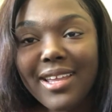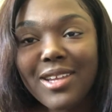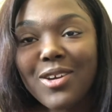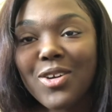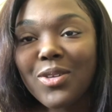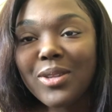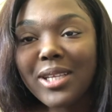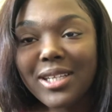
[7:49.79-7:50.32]
and he
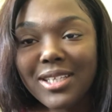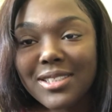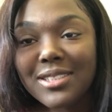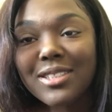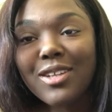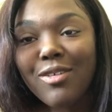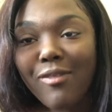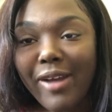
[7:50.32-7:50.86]
going to lead
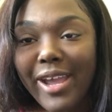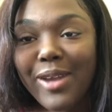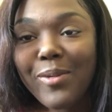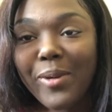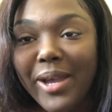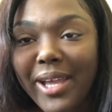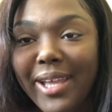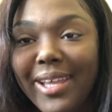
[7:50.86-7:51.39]
us in the right
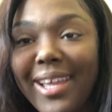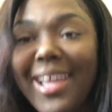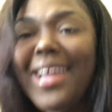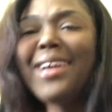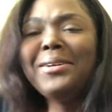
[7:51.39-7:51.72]
way.